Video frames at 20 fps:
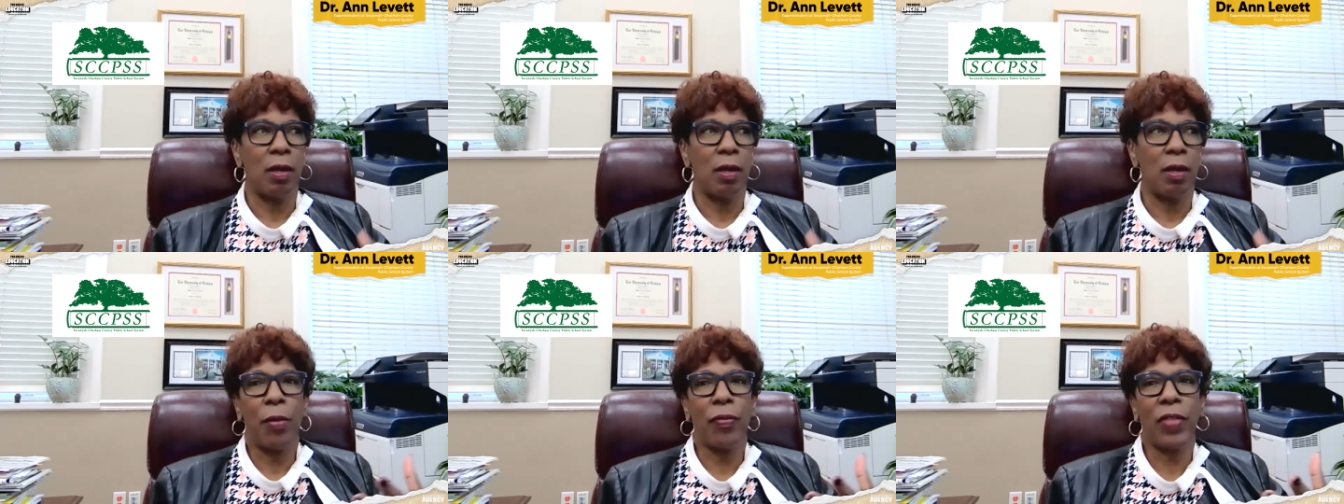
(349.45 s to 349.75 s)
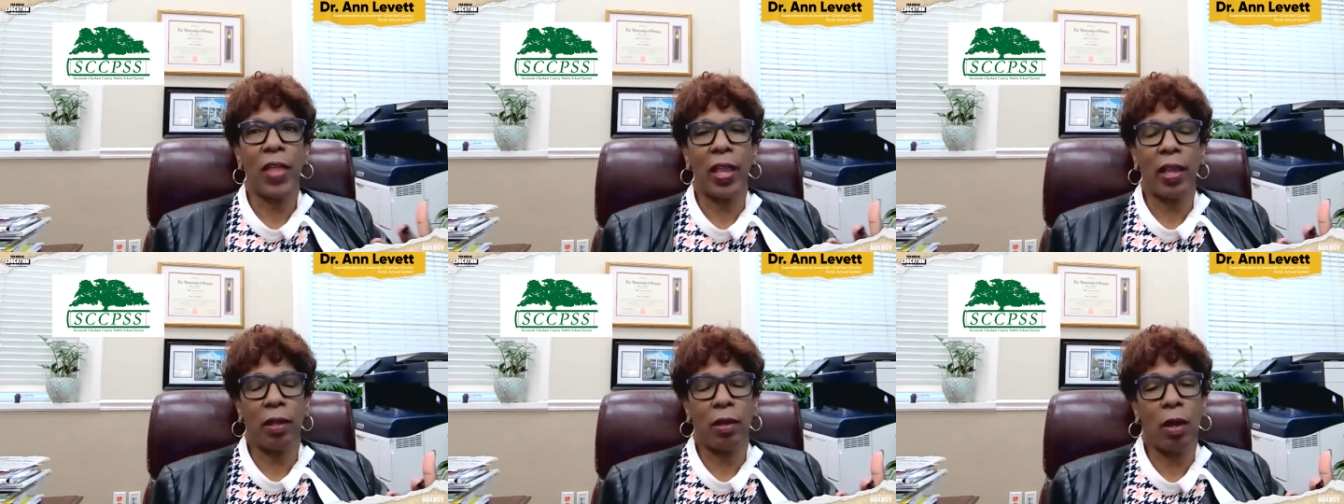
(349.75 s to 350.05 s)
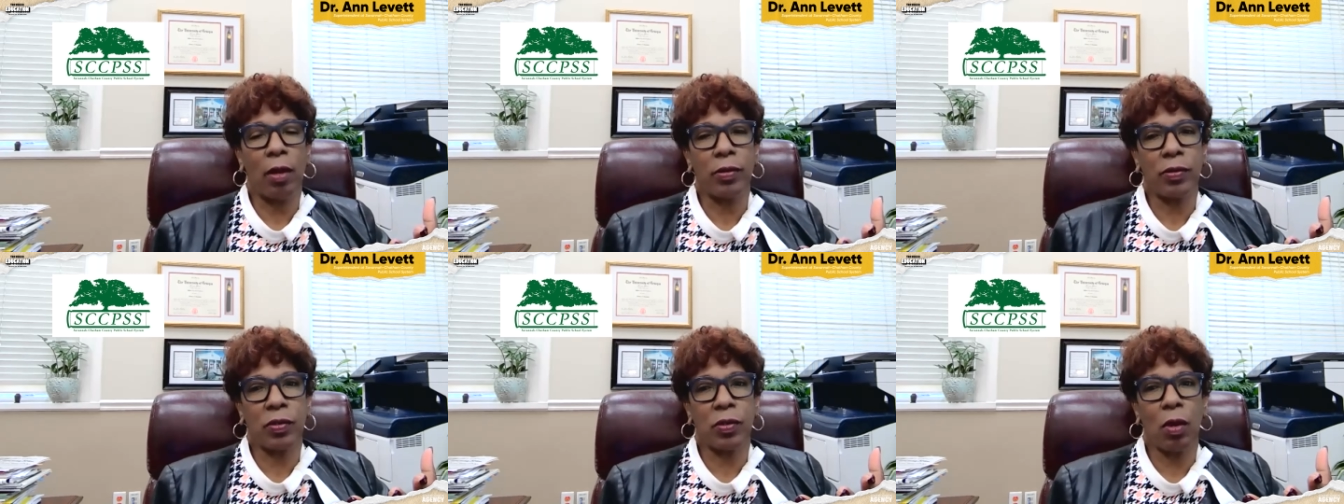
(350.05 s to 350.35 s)
but they can
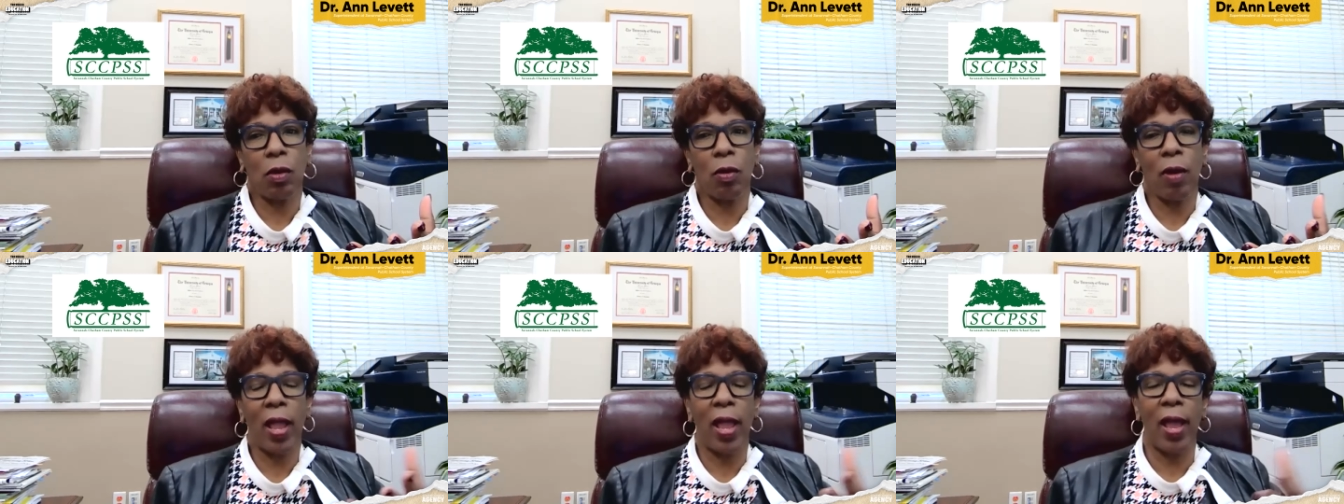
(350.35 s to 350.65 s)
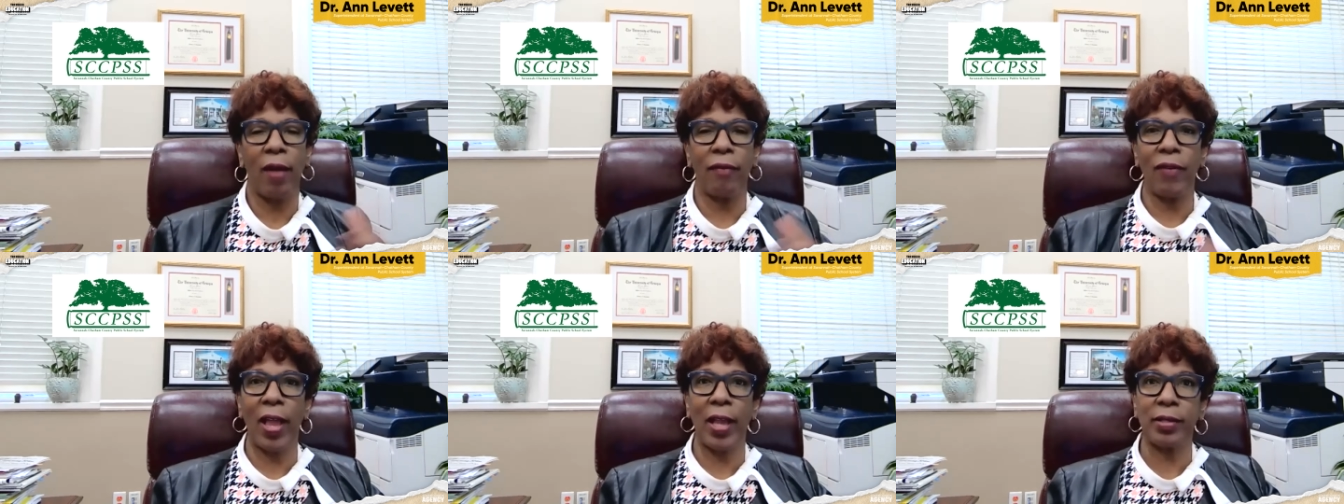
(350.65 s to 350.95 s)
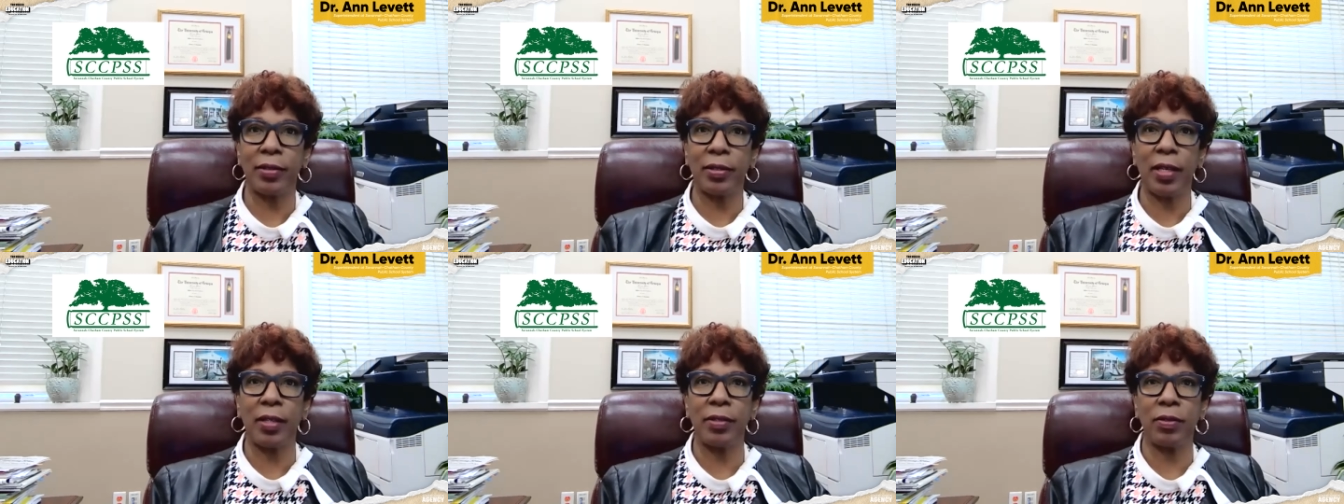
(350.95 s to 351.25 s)
also have
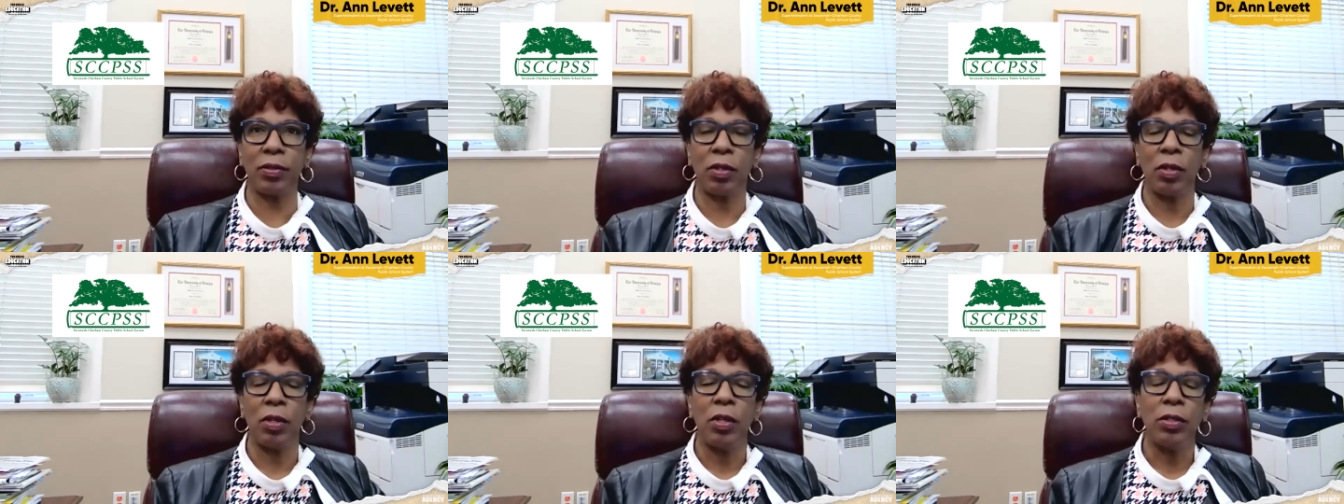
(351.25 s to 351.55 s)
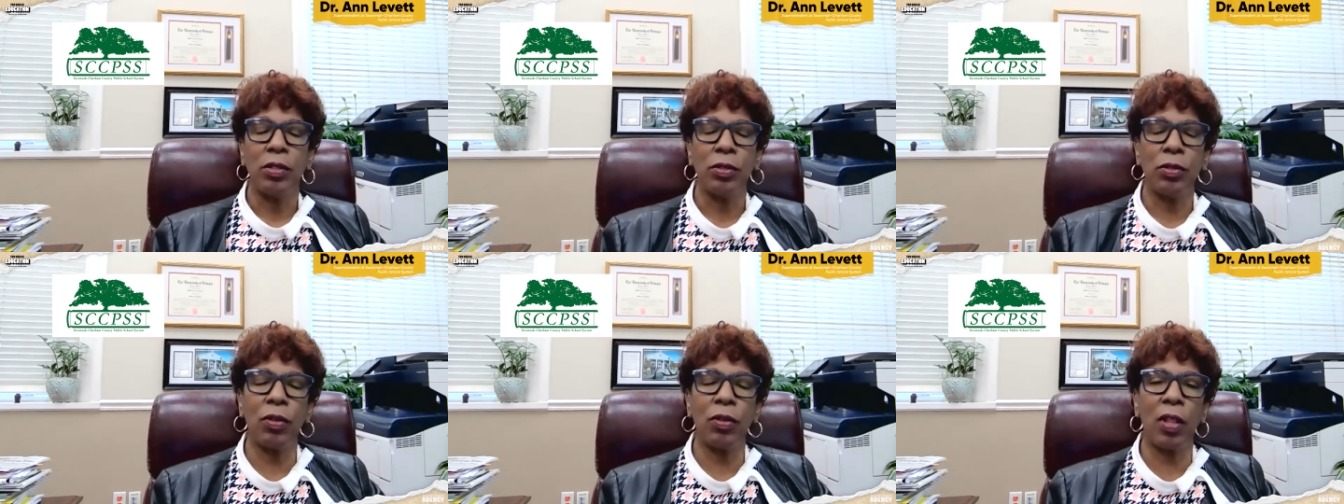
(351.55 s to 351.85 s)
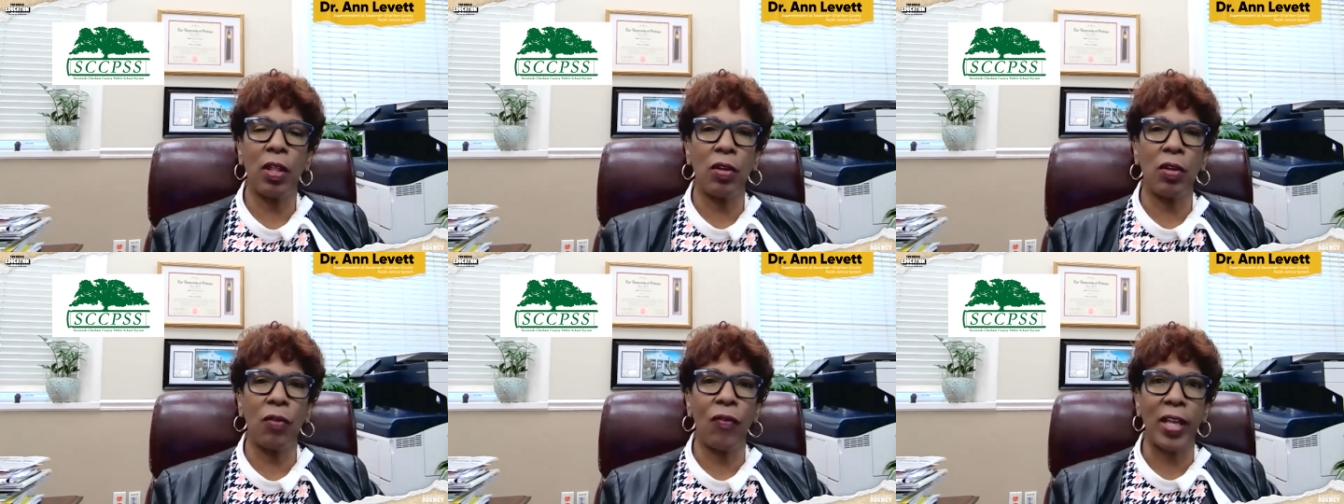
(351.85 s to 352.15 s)
access to
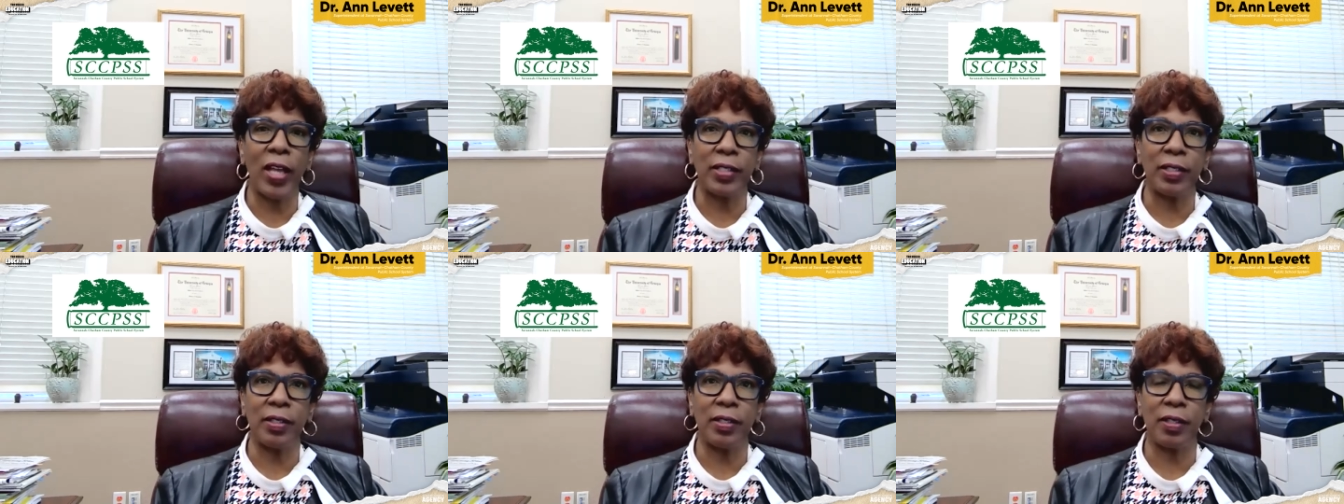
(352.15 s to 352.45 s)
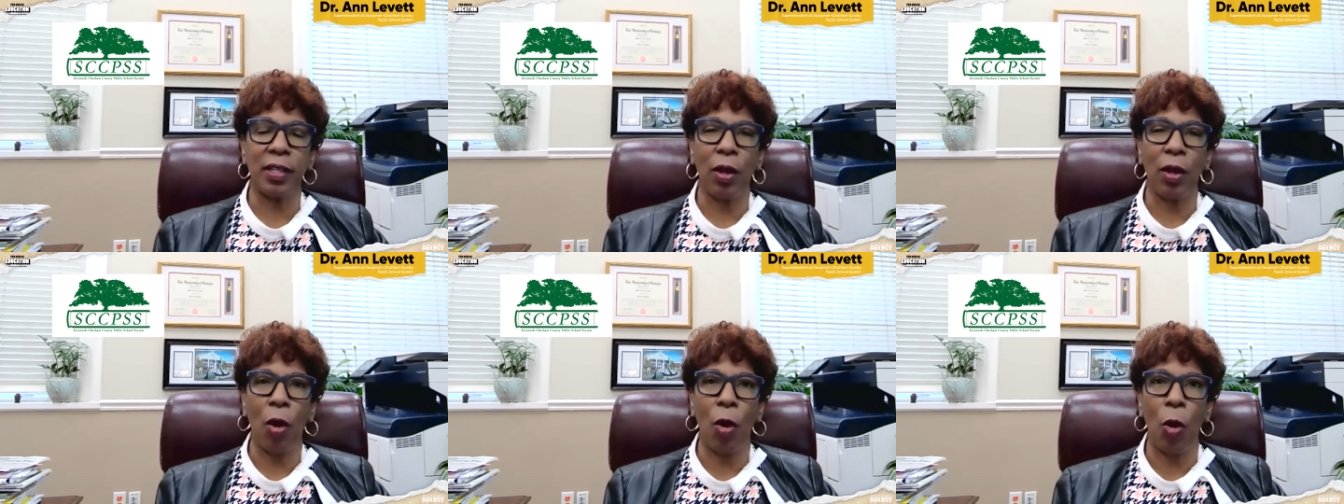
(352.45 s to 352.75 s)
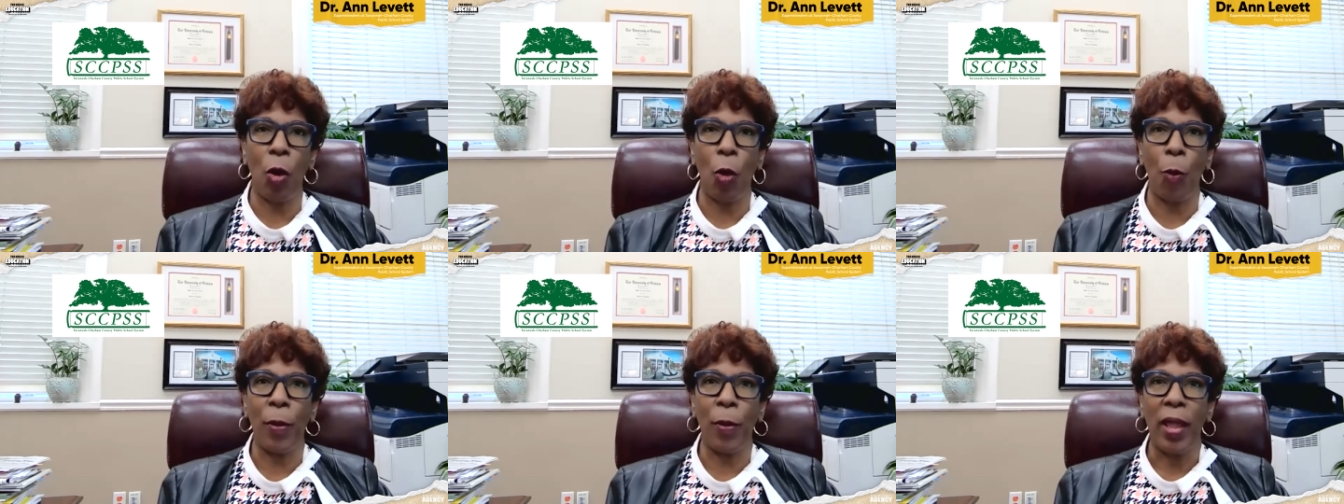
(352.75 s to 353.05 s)
their devices at
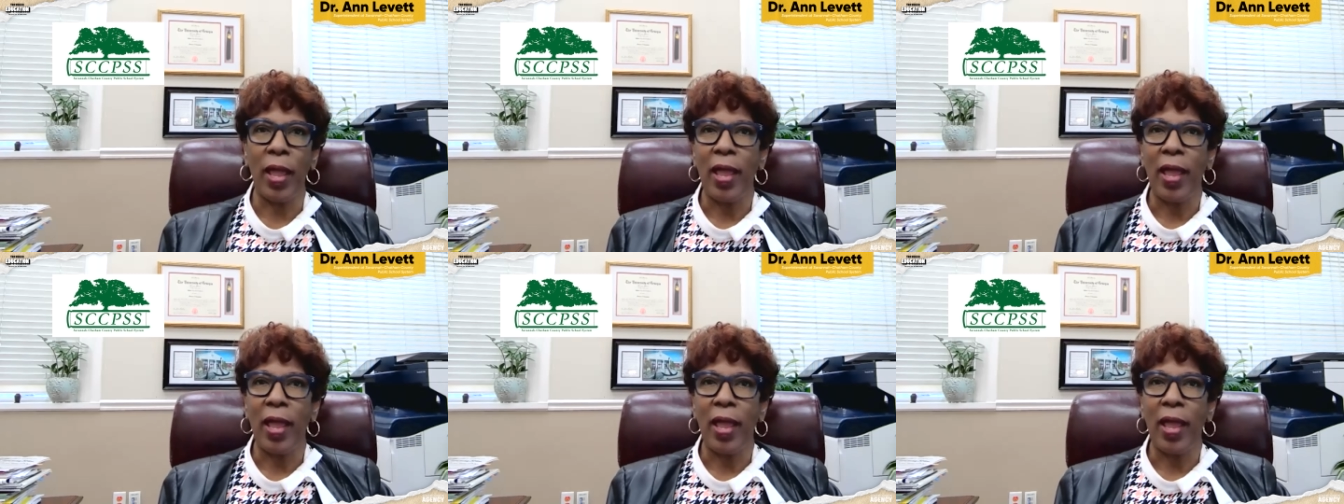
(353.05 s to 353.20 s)
home.